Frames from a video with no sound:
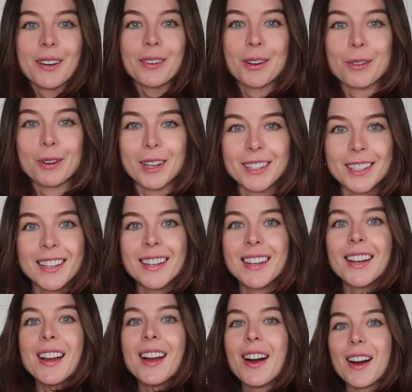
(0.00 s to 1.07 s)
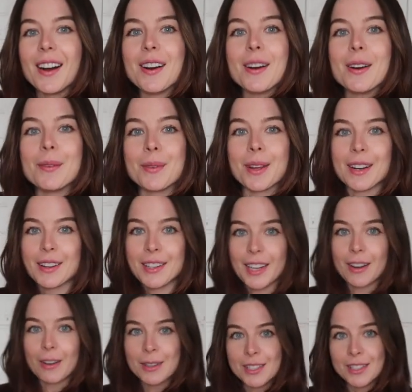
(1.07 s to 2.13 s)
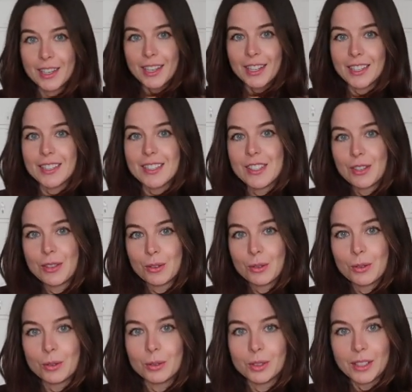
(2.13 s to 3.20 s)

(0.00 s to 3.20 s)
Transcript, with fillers: everyone. Um, and I always tuck it into